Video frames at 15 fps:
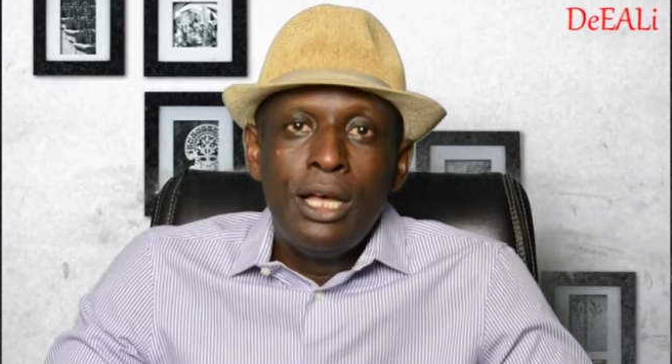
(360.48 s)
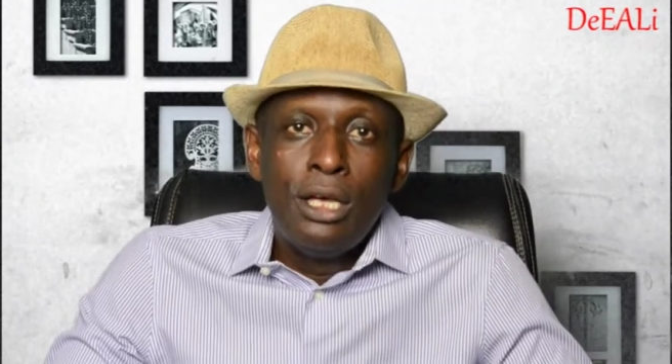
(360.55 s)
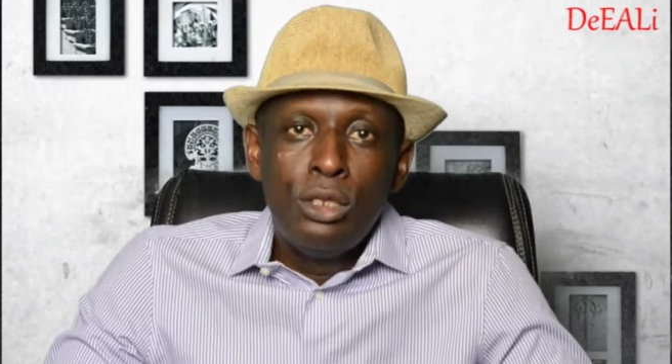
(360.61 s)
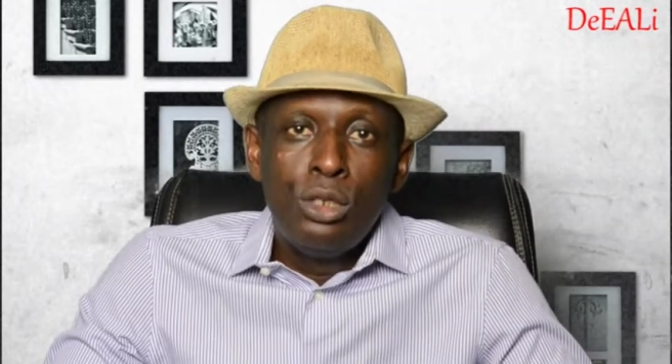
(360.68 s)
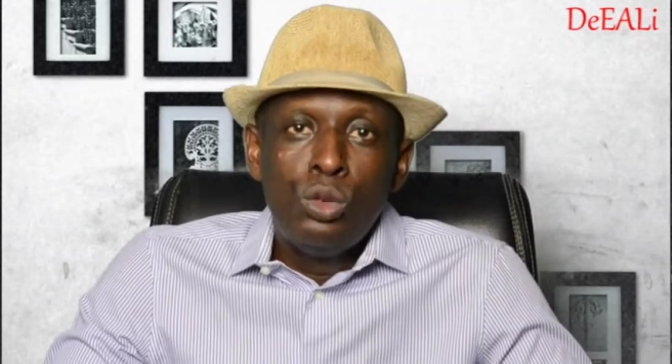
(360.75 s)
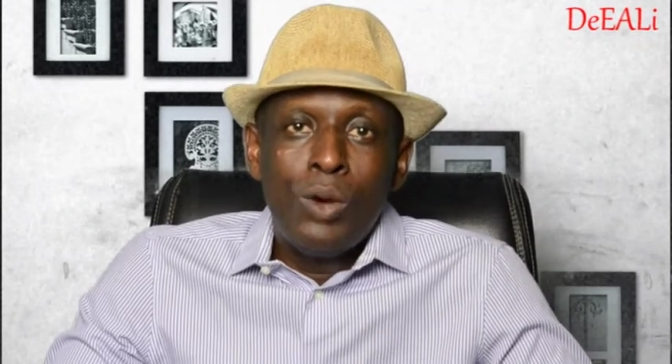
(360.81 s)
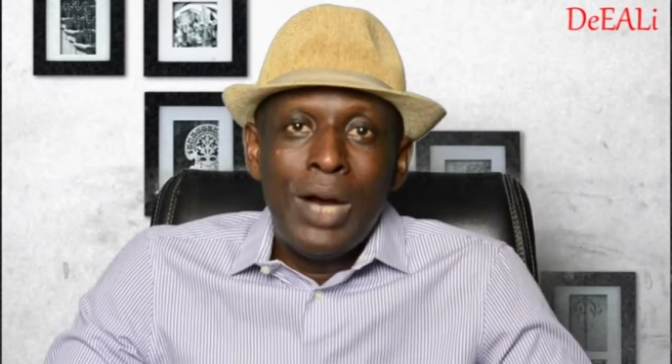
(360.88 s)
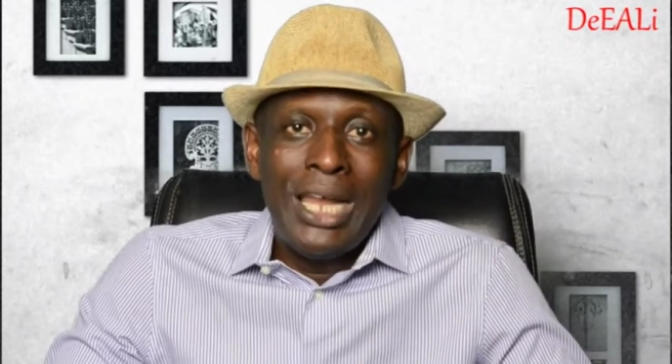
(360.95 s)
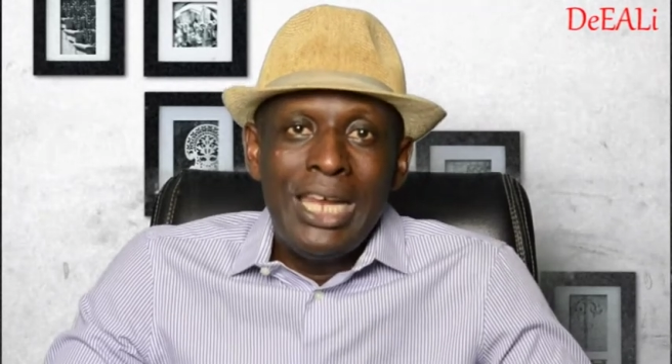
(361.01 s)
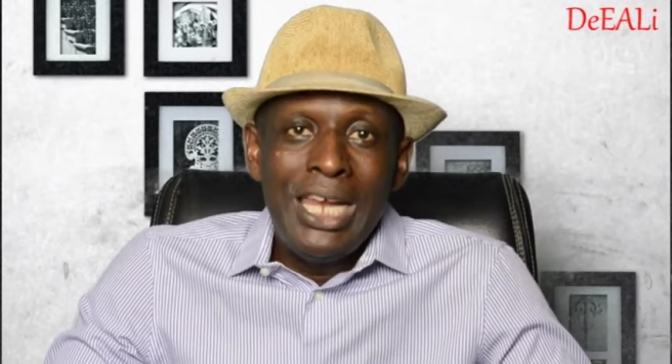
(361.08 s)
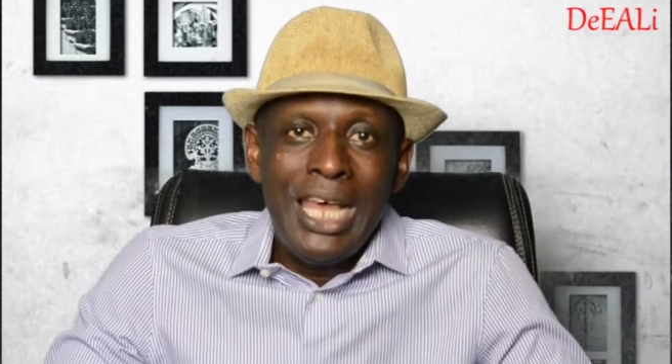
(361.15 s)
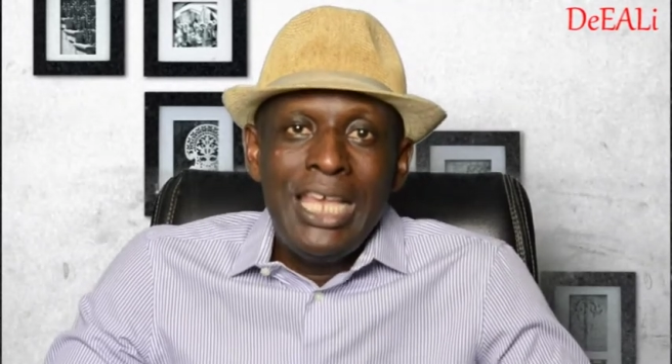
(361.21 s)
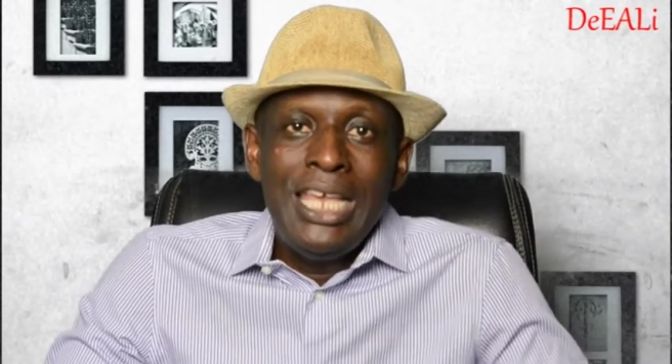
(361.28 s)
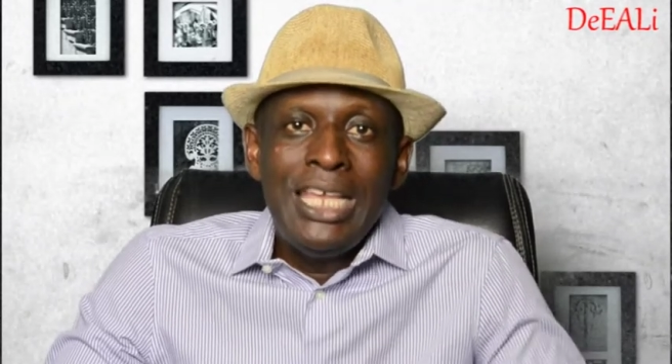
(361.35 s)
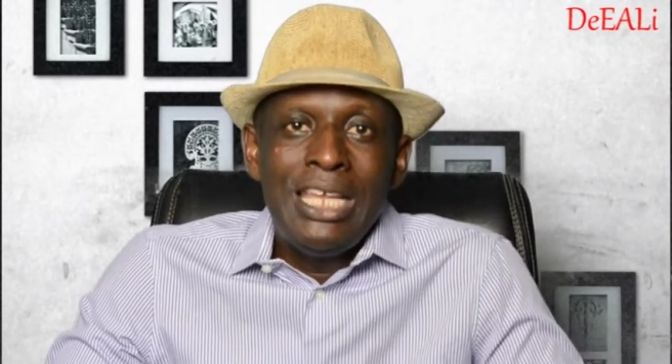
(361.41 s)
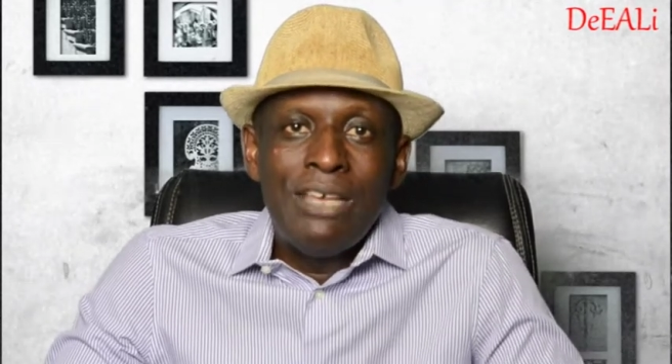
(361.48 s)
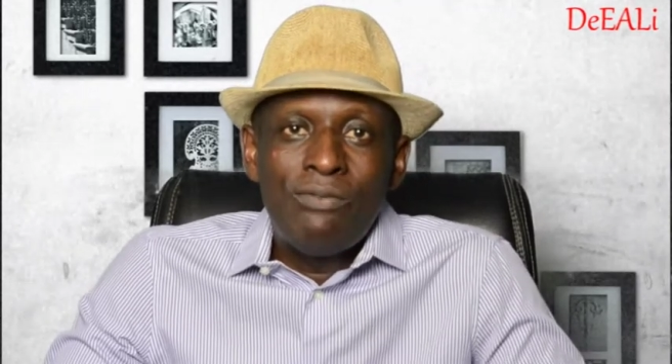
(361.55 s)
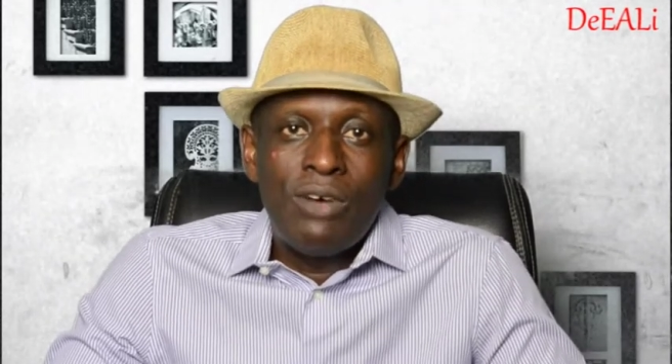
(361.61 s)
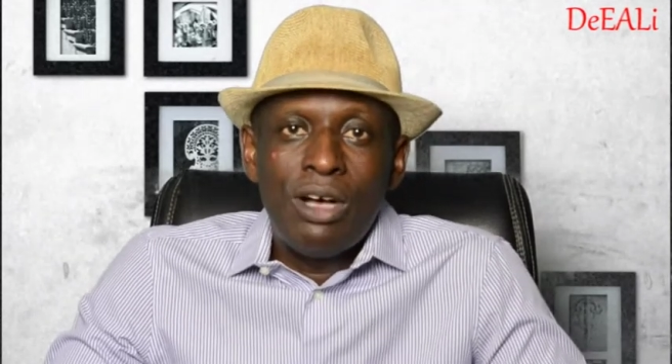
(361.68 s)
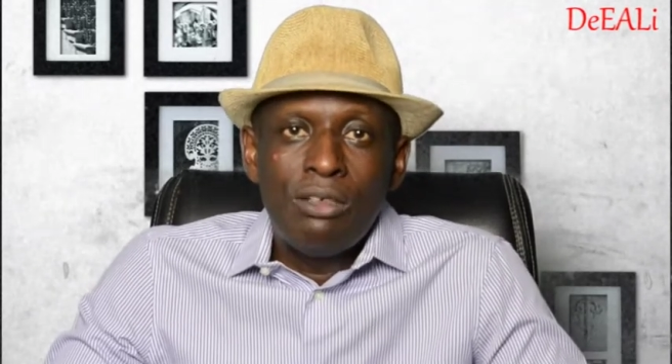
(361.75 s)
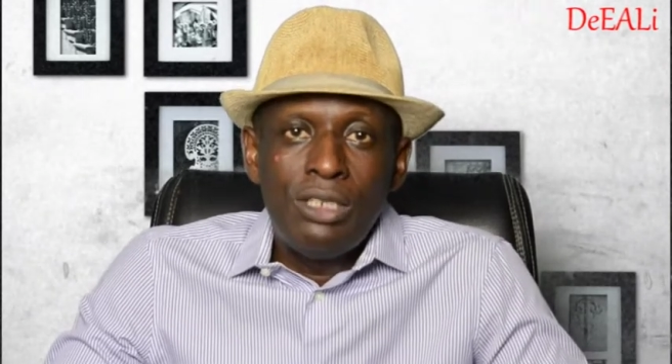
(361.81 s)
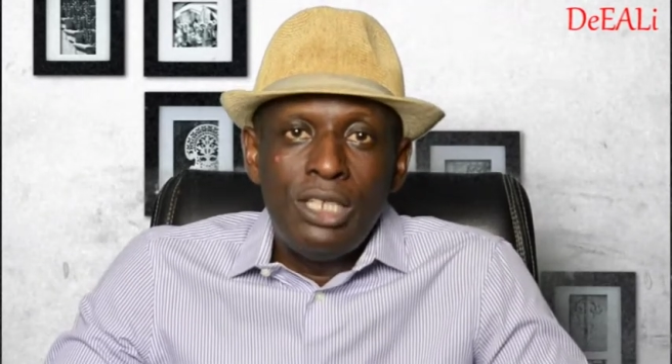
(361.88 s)
you are laying a
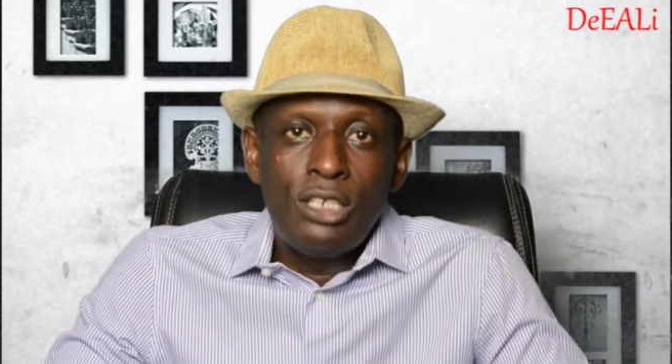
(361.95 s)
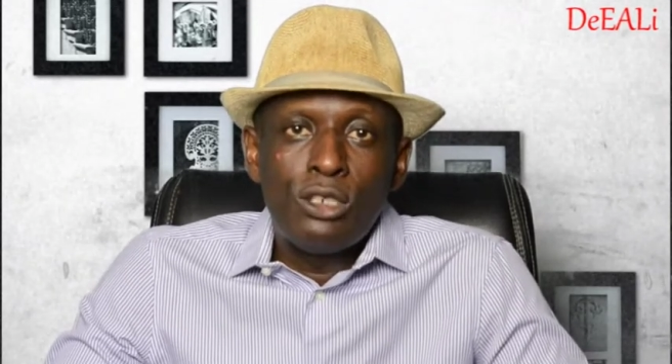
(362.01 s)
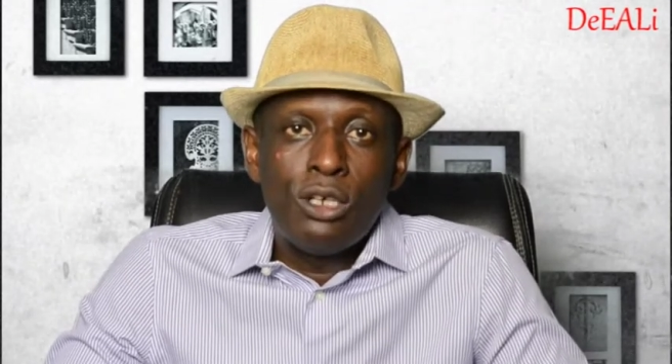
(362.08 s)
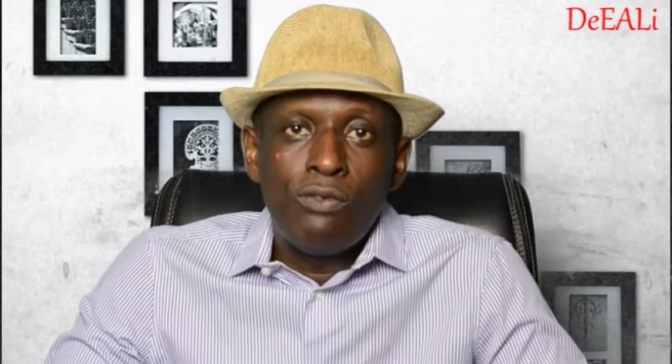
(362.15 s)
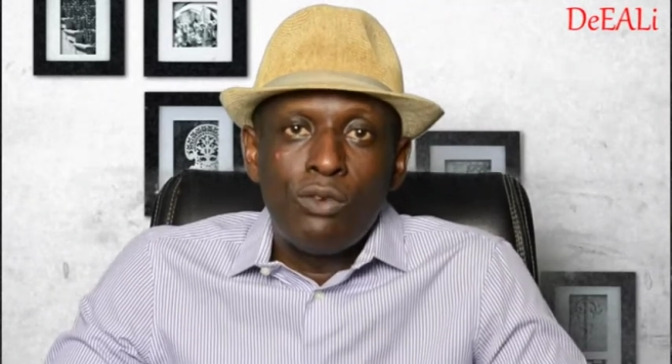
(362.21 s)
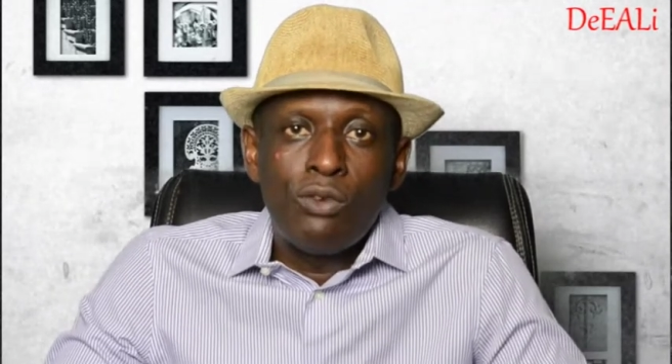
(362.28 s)
foundation